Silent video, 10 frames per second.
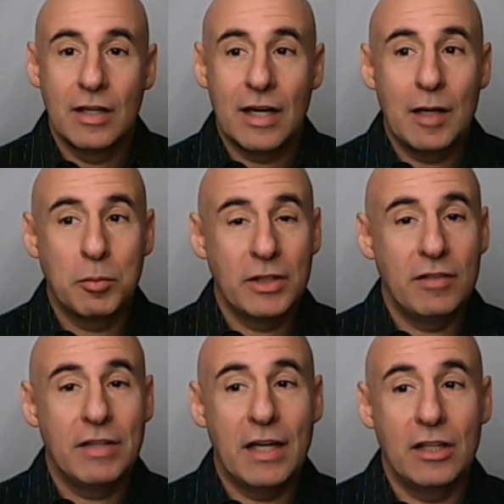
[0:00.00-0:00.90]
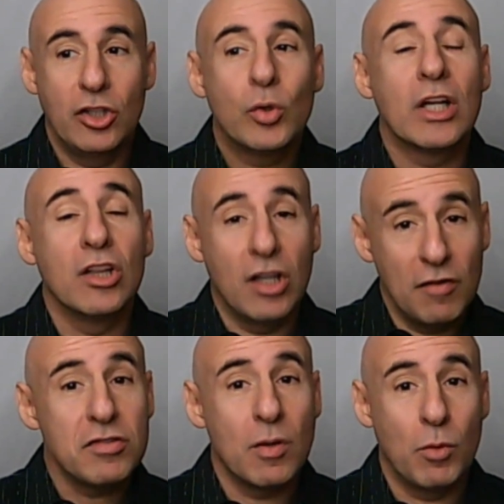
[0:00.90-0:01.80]
I believe that you can
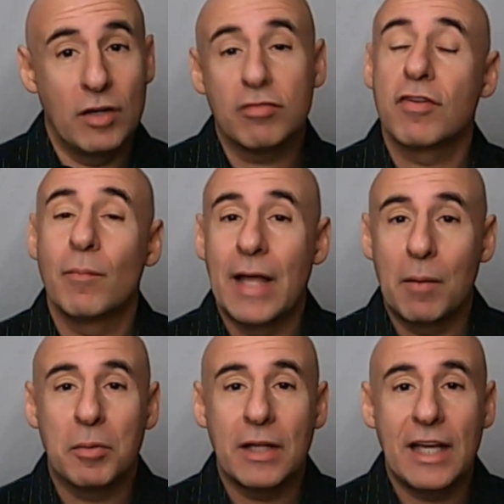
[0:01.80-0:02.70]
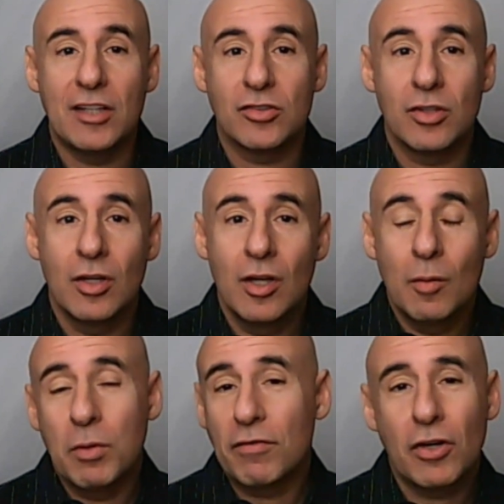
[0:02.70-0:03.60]
love someone from that place,
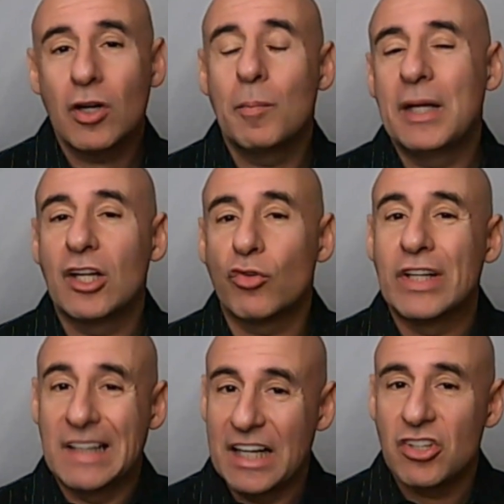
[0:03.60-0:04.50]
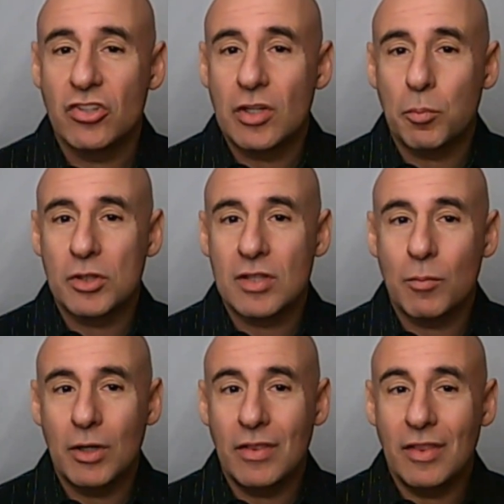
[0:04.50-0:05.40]
but if you're going to be in a relationship with
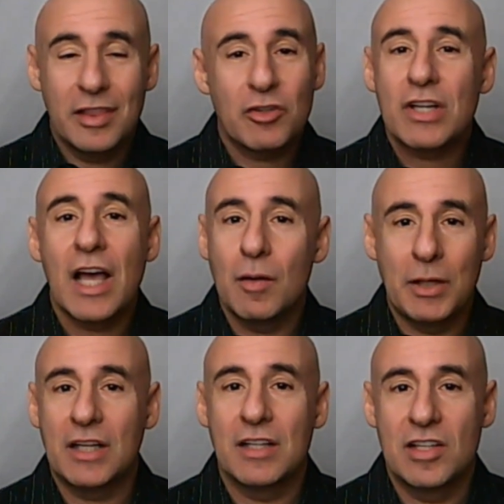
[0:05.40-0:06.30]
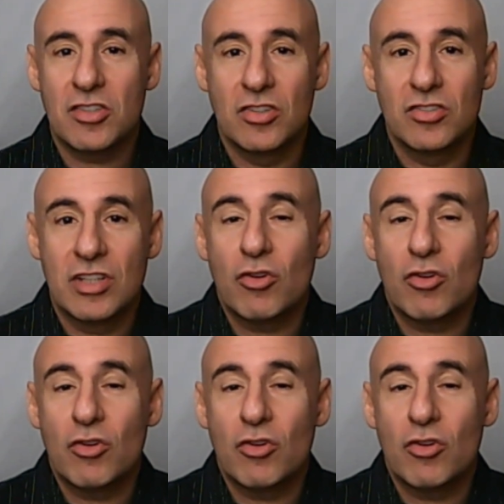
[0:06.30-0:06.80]
someone, there's got to be conditions.